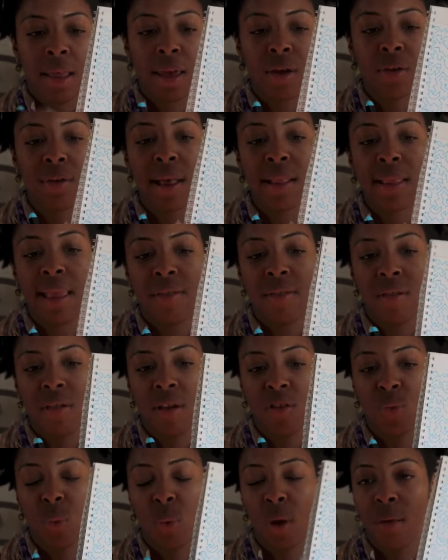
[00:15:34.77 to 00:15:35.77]
like you're not allowed to
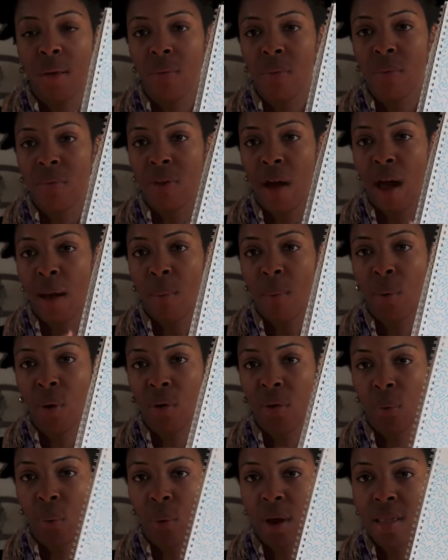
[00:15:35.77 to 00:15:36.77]
touch one dot more
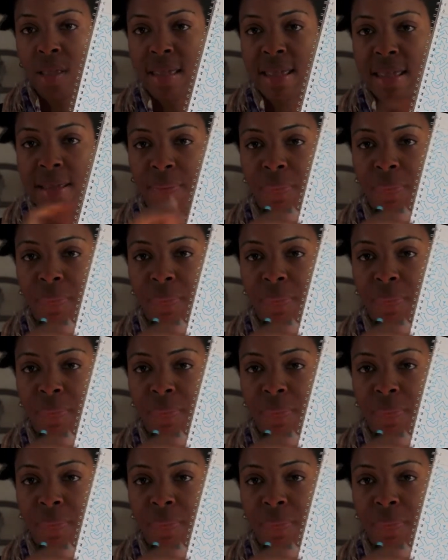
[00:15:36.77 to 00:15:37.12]
than once.